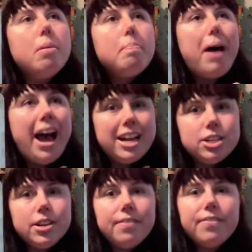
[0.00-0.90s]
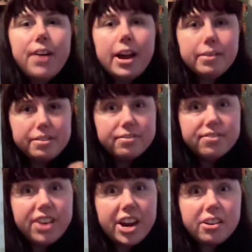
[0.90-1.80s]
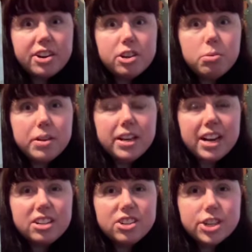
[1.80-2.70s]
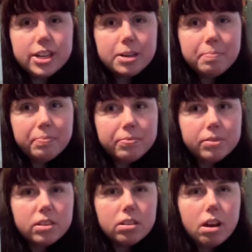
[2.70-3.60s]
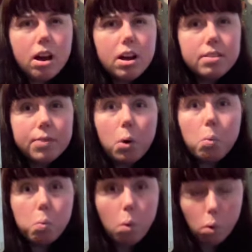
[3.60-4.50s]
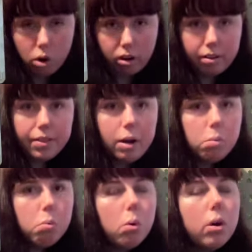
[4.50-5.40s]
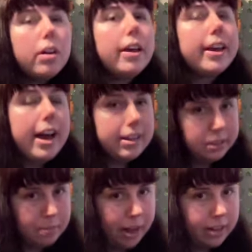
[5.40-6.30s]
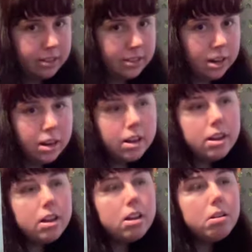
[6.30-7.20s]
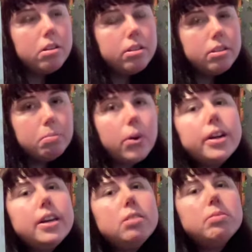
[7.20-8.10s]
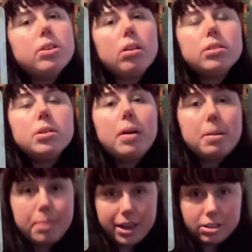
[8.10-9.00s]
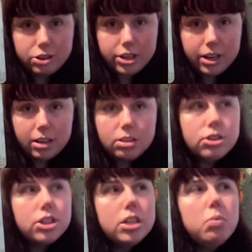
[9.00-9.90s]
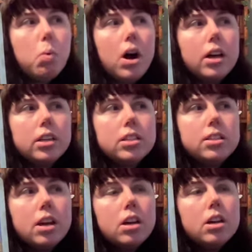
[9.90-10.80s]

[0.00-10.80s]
passionate, fiery, fairy queen energy of war, that warlike aspect. The Morrigan was also a banshee. She was